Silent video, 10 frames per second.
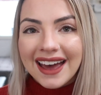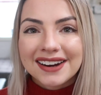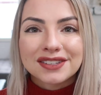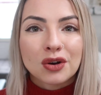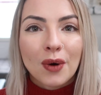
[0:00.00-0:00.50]

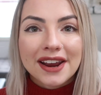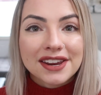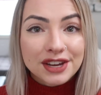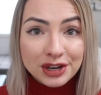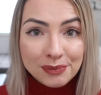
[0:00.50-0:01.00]
and is quite
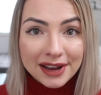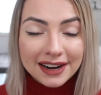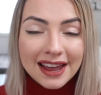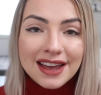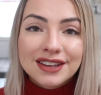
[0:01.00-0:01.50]

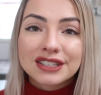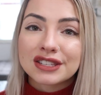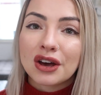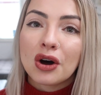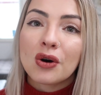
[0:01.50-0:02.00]
humid.
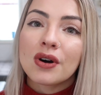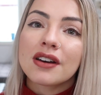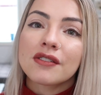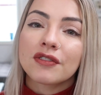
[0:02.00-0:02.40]
So